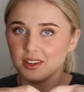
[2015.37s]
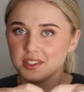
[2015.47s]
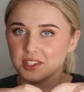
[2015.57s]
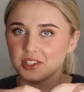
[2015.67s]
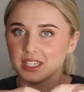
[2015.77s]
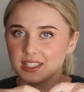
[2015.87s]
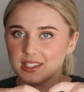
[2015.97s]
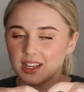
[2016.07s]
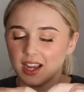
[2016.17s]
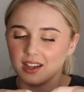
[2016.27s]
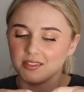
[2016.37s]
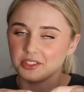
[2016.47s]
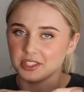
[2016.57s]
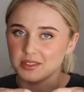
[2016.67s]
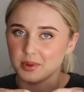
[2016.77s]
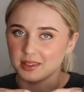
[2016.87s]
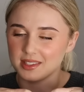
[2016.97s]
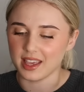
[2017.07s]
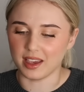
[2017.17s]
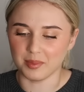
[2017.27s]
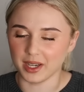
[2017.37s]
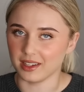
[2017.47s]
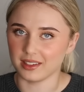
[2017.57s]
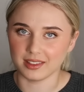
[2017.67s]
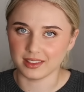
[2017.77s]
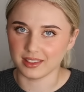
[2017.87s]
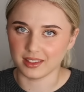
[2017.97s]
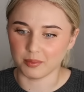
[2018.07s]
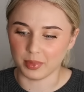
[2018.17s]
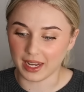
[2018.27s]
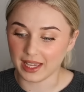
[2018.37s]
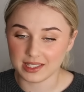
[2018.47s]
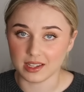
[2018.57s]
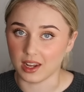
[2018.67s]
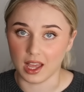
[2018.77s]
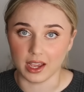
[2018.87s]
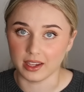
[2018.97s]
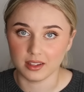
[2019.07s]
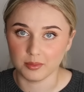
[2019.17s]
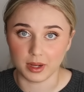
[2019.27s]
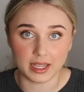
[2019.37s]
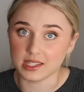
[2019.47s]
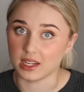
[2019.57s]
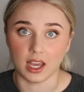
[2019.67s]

love to Greece. I loved Greece when I was there, but blatant lie. Blatant